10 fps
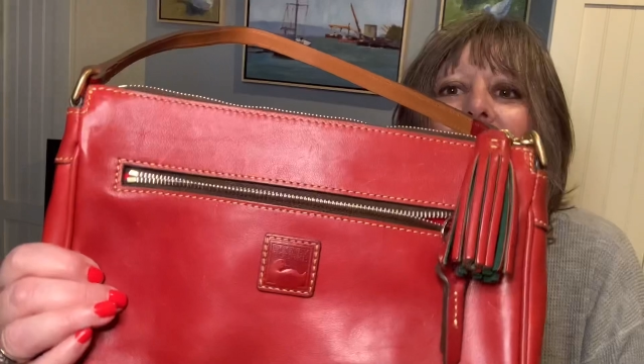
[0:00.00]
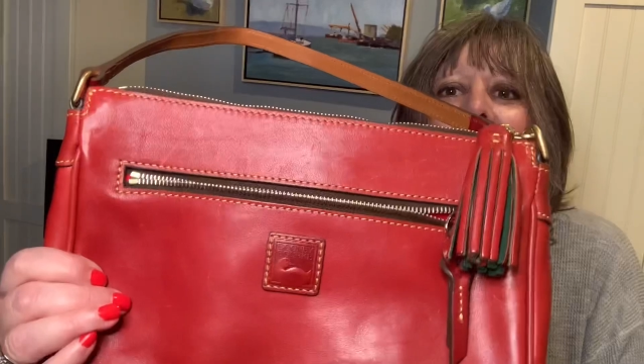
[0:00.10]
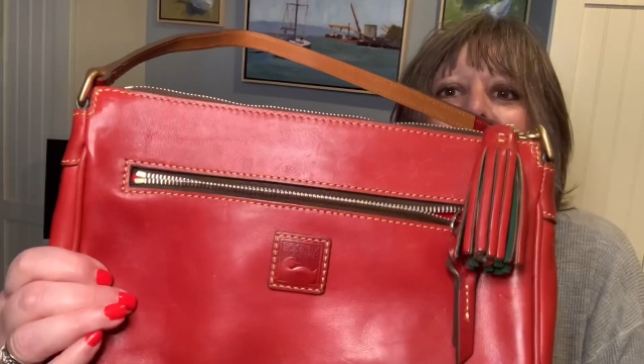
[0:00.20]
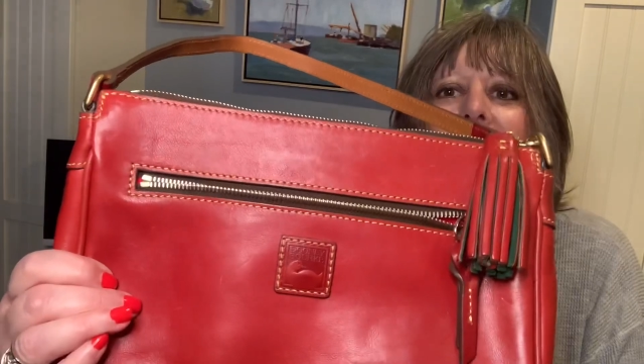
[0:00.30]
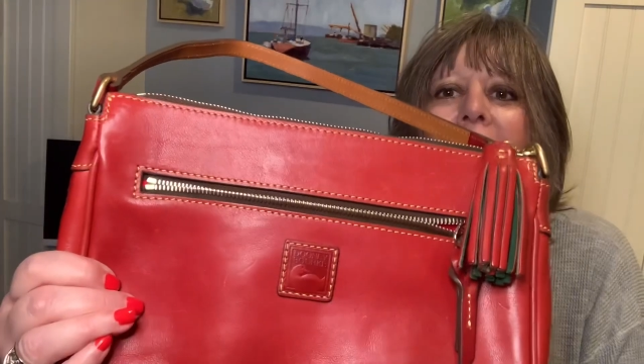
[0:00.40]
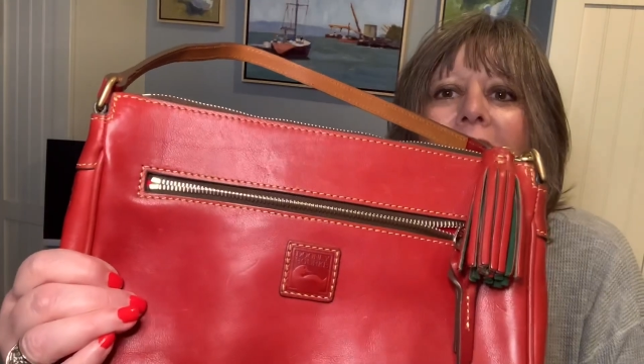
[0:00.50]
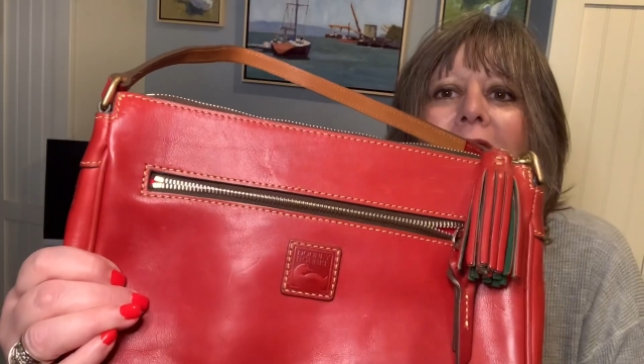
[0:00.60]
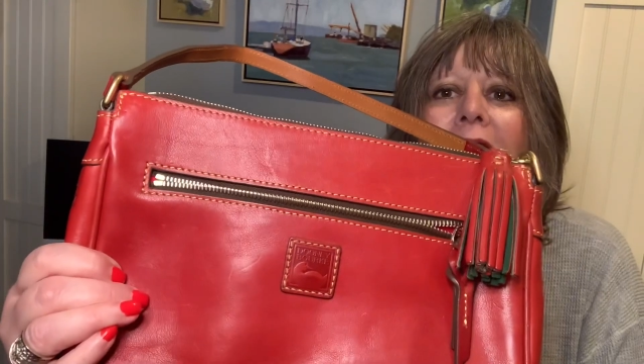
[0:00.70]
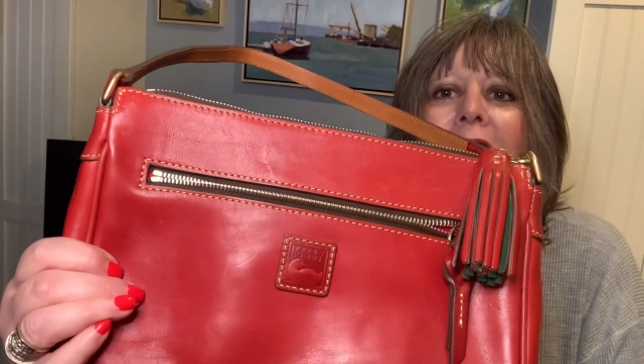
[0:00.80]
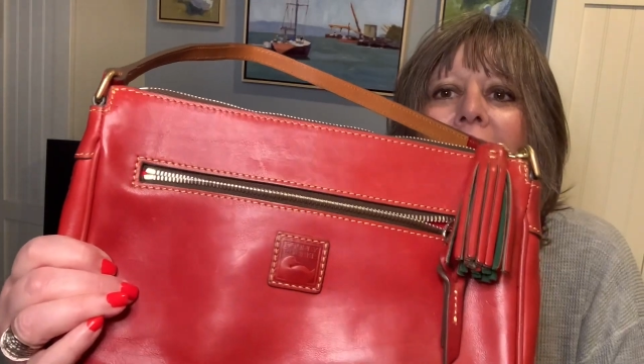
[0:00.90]
and the
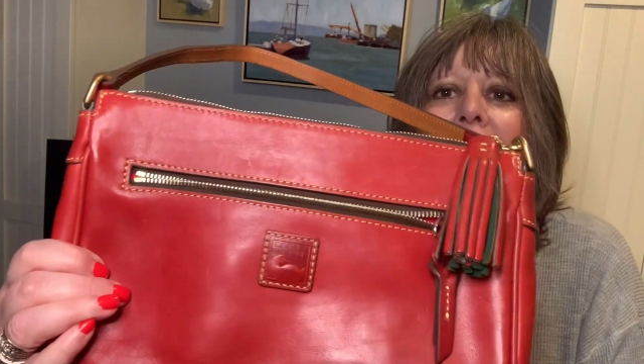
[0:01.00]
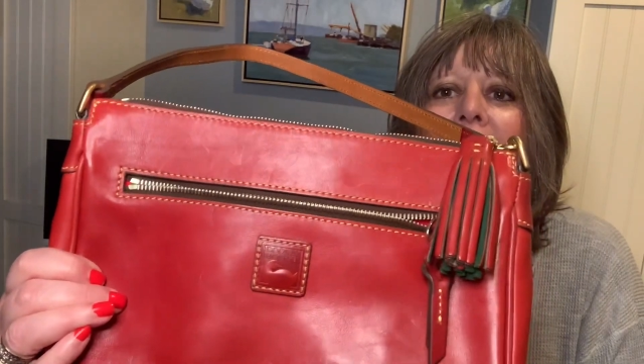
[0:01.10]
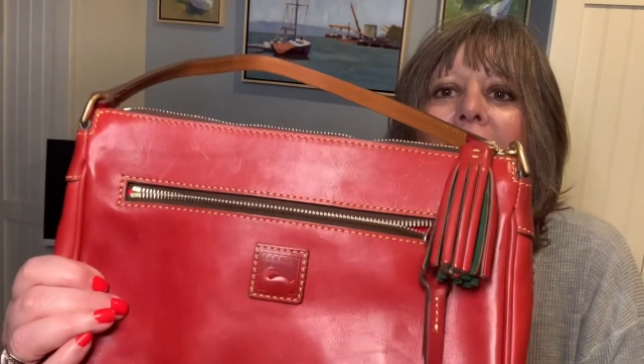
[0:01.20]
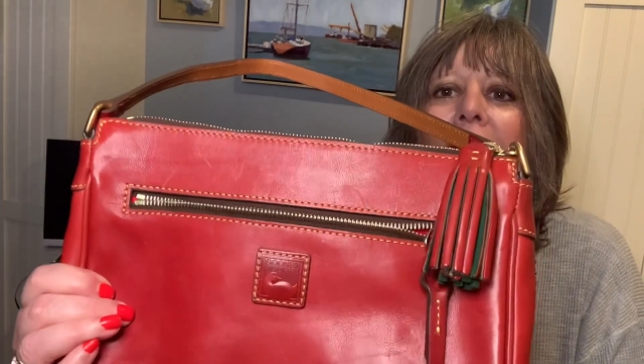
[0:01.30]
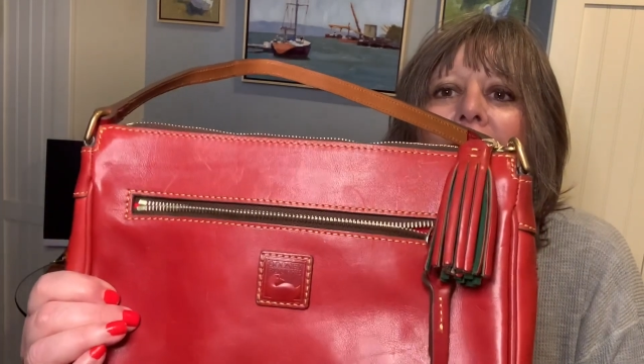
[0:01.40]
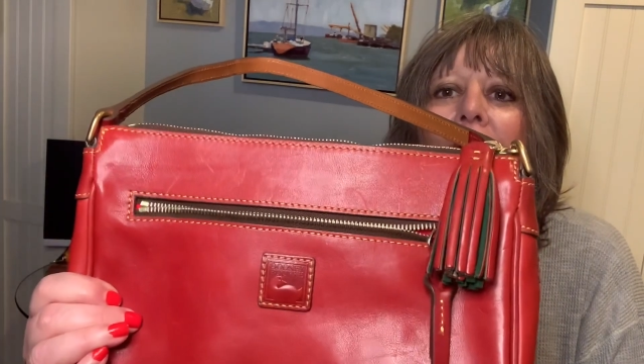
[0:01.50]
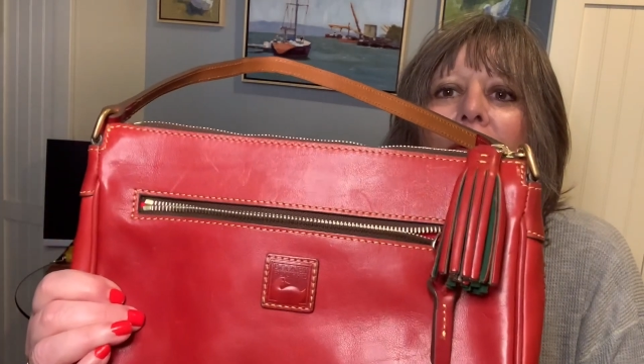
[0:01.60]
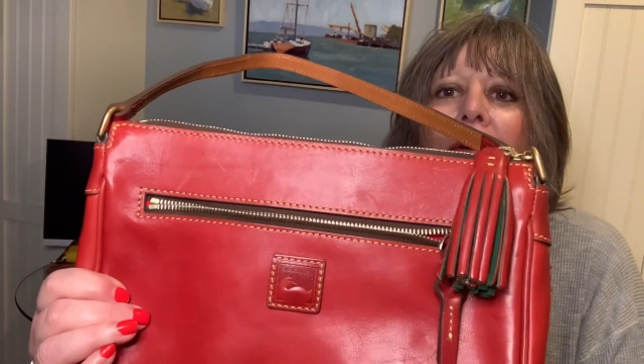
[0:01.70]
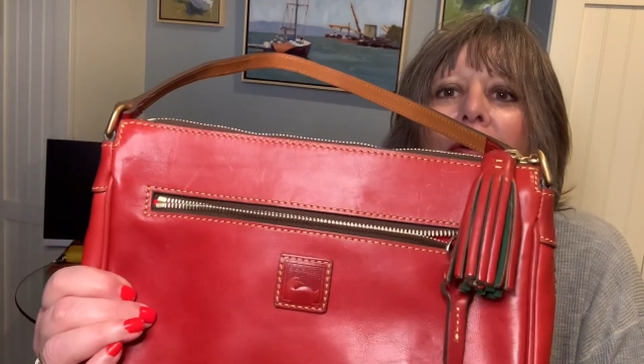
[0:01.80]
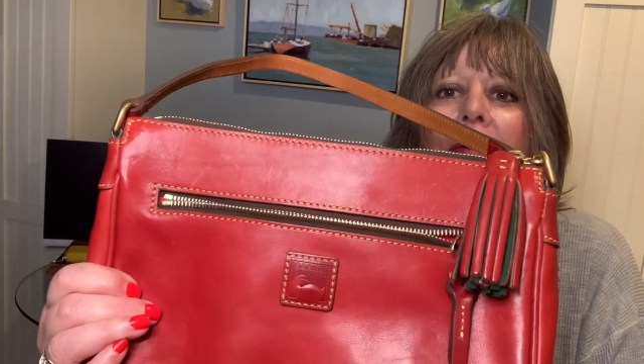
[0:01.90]
duck
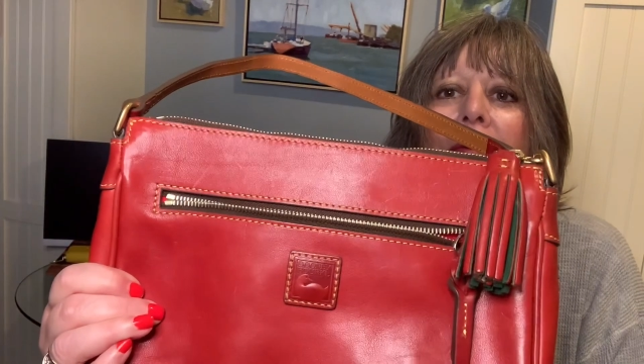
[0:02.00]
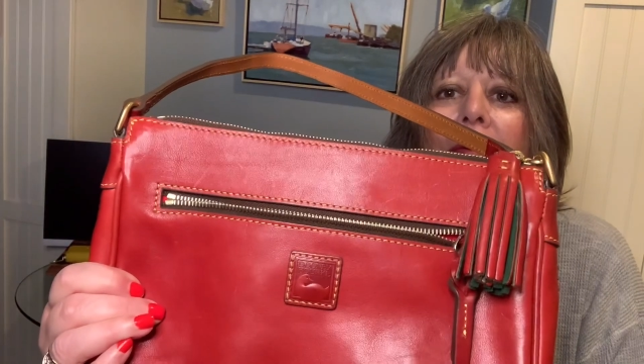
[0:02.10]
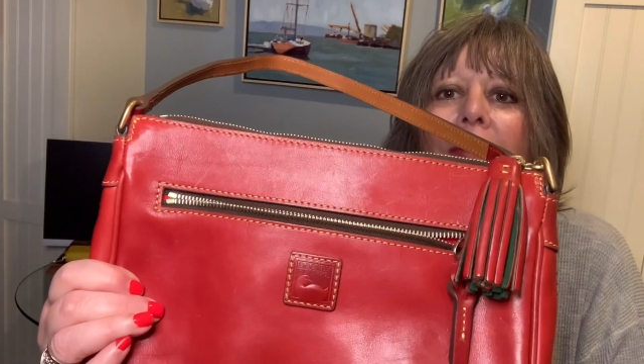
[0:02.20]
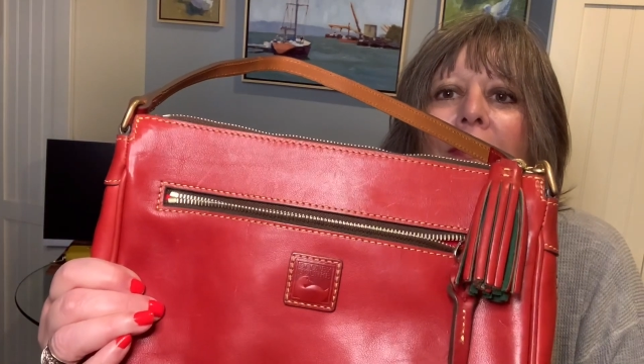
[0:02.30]
logo.